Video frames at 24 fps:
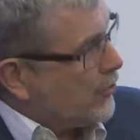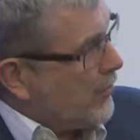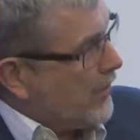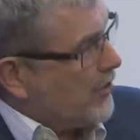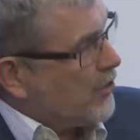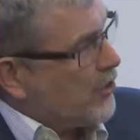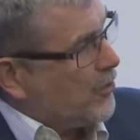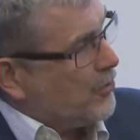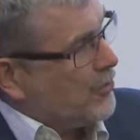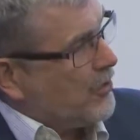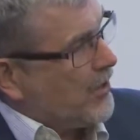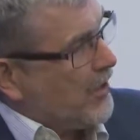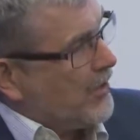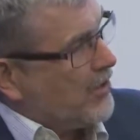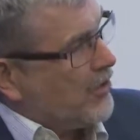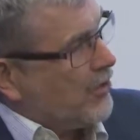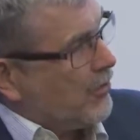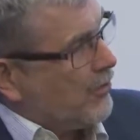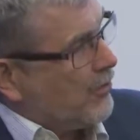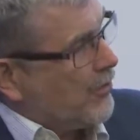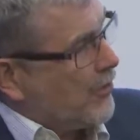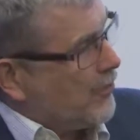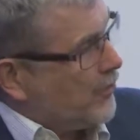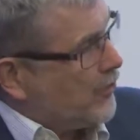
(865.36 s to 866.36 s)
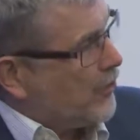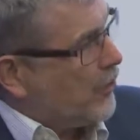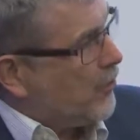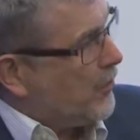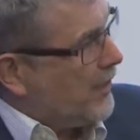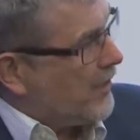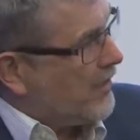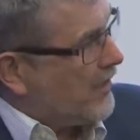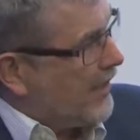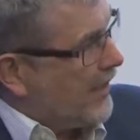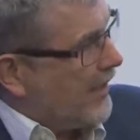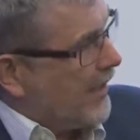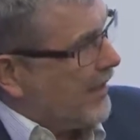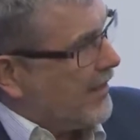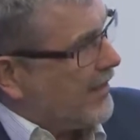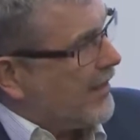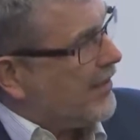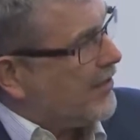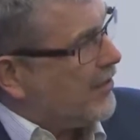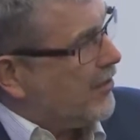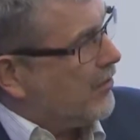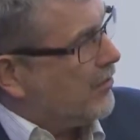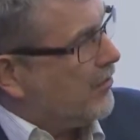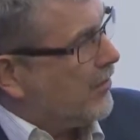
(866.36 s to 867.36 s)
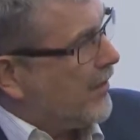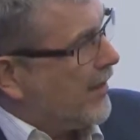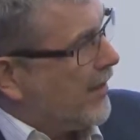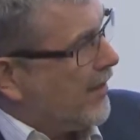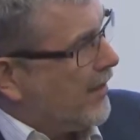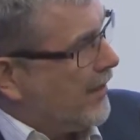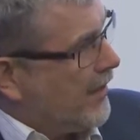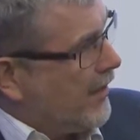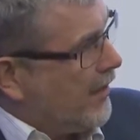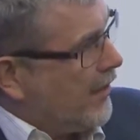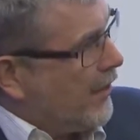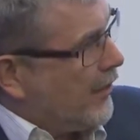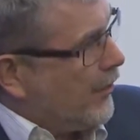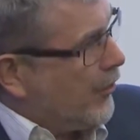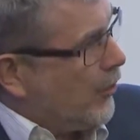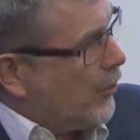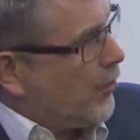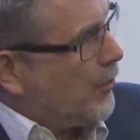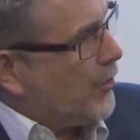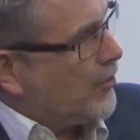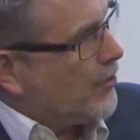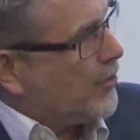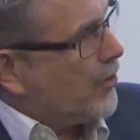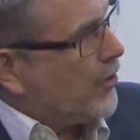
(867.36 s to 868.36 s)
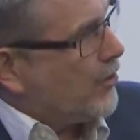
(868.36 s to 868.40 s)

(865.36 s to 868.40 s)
substantial fund, so where they identify what are the